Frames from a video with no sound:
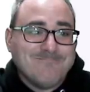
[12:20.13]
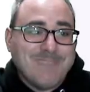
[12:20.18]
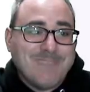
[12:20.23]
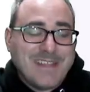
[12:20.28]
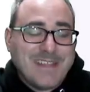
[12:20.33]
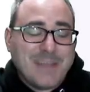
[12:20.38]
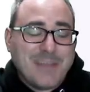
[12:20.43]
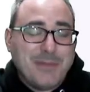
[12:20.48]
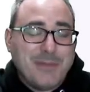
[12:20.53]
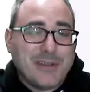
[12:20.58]

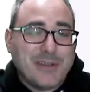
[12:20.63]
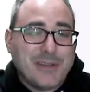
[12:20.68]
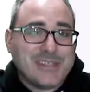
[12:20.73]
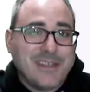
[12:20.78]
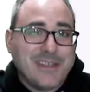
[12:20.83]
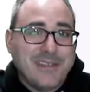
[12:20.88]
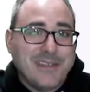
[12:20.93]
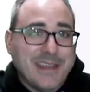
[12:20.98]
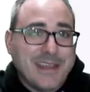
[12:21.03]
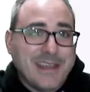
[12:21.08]
The computer's
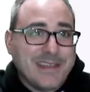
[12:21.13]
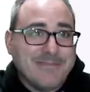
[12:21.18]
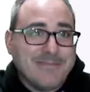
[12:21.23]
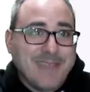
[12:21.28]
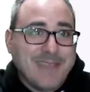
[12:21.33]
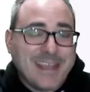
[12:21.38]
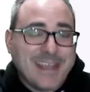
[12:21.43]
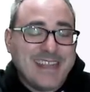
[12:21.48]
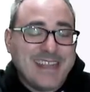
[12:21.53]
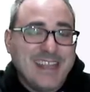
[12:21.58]
still thinking.
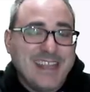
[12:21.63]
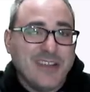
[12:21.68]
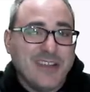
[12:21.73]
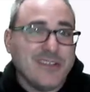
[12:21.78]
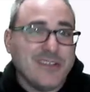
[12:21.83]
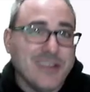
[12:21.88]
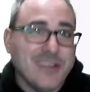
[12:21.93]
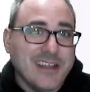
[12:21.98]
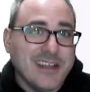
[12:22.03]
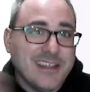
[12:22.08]
I can
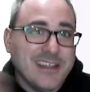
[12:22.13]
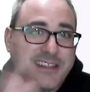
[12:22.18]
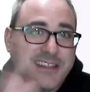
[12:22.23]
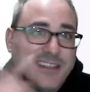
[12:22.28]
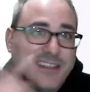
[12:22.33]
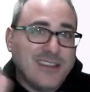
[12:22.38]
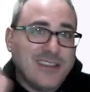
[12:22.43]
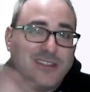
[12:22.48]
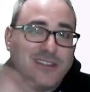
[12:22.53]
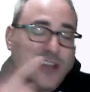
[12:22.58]
hear the
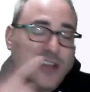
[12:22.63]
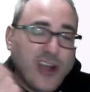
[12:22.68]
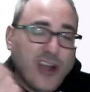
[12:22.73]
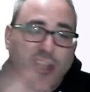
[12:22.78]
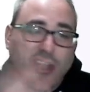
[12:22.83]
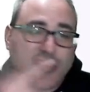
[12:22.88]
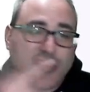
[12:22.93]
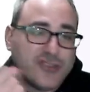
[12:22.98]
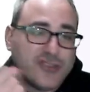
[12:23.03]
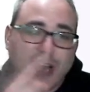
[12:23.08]
little
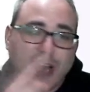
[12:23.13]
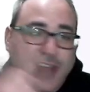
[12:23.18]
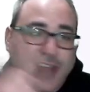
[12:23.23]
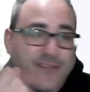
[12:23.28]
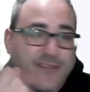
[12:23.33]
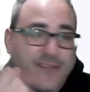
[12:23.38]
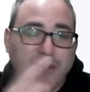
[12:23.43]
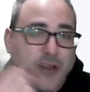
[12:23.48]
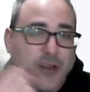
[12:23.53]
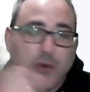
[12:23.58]
hard drive
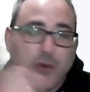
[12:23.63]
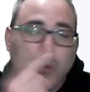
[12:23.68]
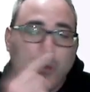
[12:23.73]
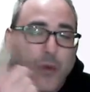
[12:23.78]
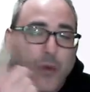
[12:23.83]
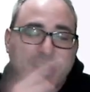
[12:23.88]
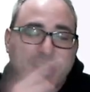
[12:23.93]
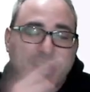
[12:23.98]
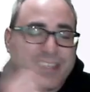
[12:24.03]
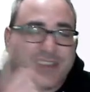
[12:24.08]

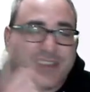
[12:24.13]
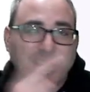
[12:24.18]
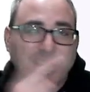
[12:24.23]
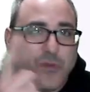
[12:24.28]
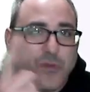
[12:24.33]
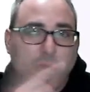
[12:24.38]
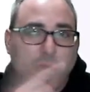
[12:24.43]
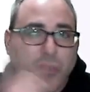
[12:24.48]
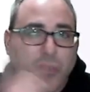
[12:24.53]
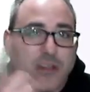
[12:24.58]
whizzing
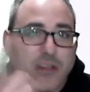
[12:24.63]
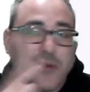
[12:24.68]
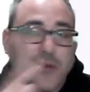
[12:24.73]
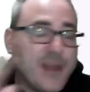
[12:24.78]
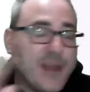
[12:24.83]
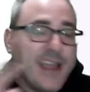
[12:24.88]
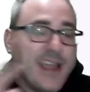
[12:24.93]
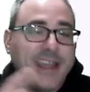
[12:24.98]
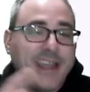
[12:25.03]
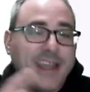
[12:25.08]
and whirling
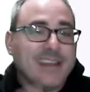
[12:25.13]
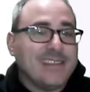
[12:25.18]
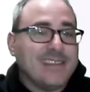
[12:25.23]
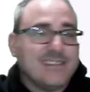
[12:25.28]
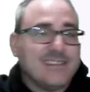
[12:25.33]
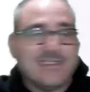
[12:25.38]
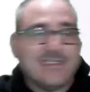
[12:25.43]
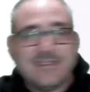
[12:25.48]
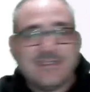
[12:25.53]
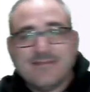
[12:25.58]
away,
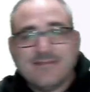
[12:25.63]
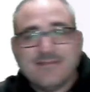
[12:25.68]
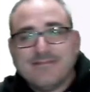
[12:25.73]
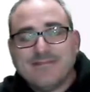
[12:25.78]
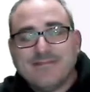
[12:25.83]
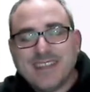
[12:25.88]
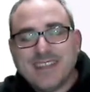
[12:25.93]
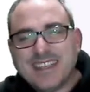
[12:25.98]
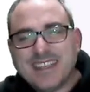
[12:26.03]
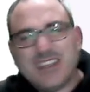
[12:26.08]

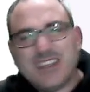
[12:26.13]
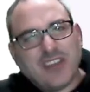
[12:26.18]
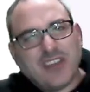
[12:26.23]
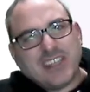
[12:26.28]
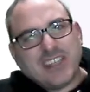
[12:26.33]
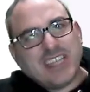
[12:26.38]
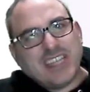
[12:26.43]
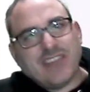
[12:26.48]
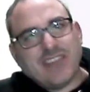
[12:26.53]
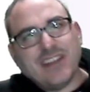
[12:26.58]
still
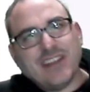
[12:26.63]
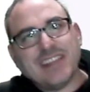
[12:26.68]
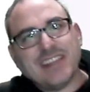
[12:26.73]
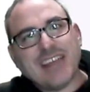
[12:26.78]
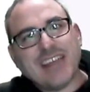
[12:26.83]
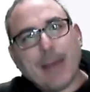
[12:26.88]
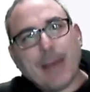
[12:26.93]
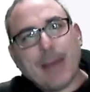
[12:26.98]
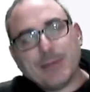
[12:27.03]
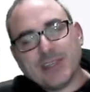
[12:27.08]
considering its
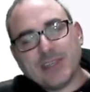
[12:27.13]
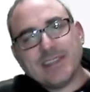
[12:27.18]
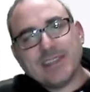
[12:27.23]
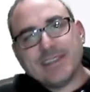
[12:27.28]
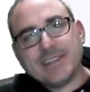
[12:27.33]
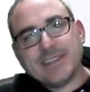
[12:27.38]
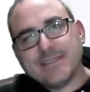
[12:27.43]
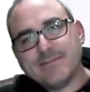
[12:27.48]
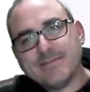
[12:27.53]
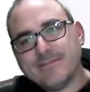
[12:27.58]
options,